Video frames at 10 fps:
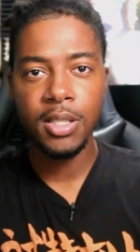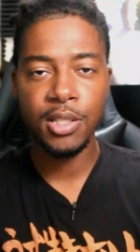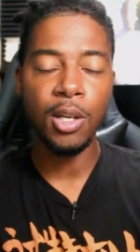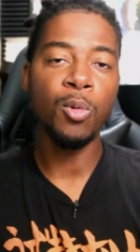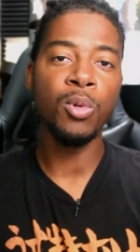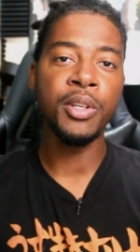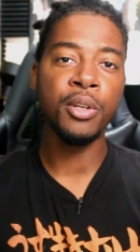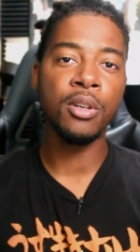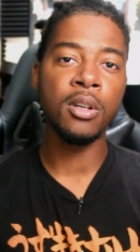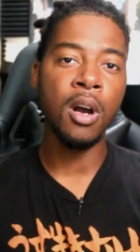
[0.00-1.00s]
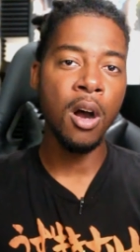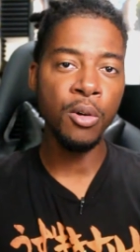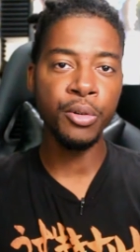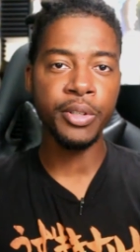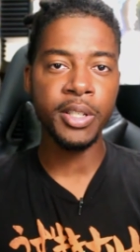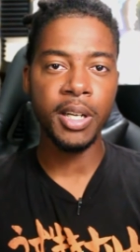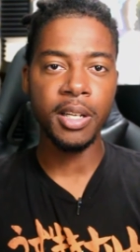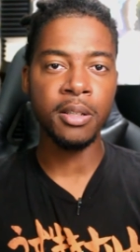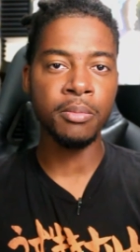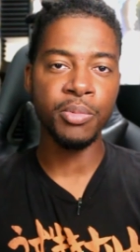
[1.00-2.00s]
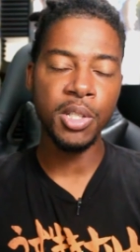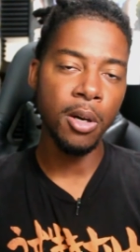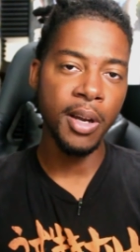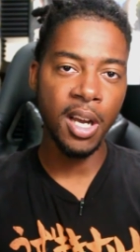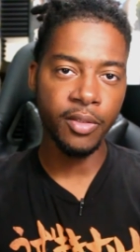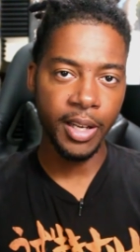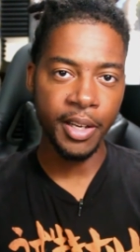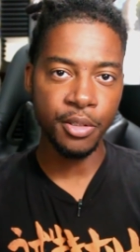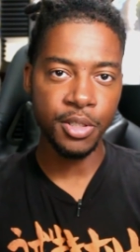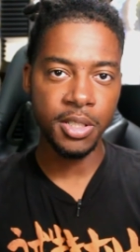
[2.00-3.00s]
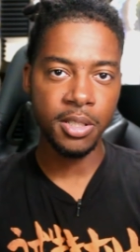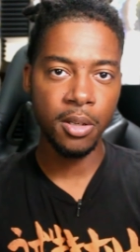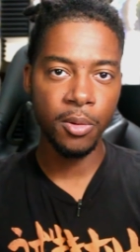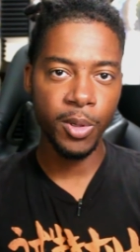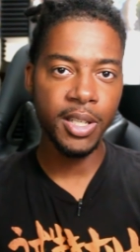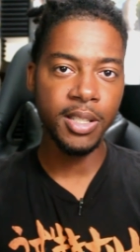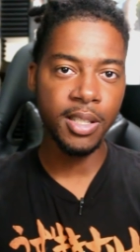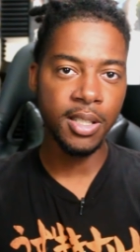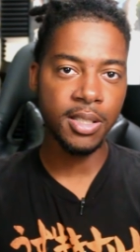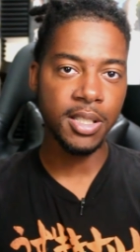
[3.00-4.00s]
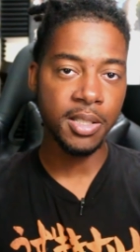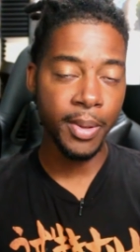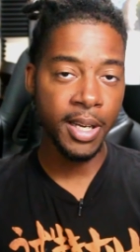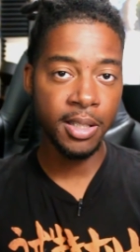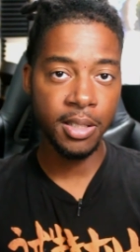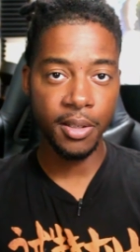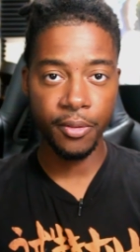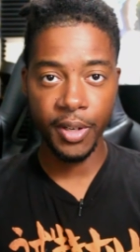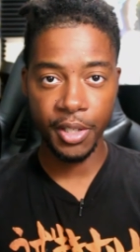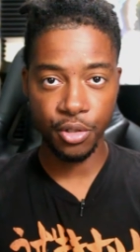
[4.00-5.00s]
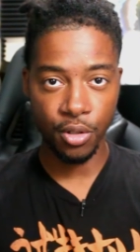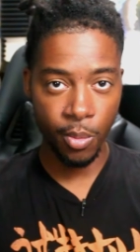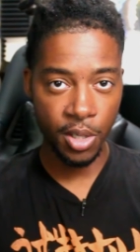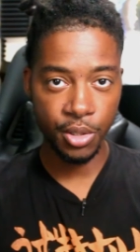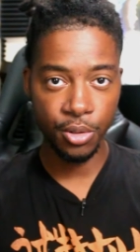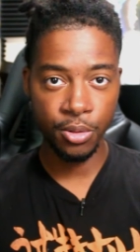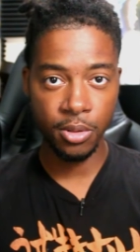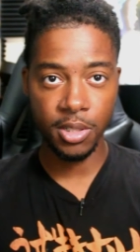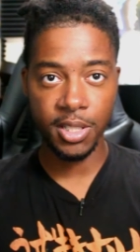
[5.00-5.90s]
So when you're hungry and you don't have the energy, what it does is mainly it affects your muscles.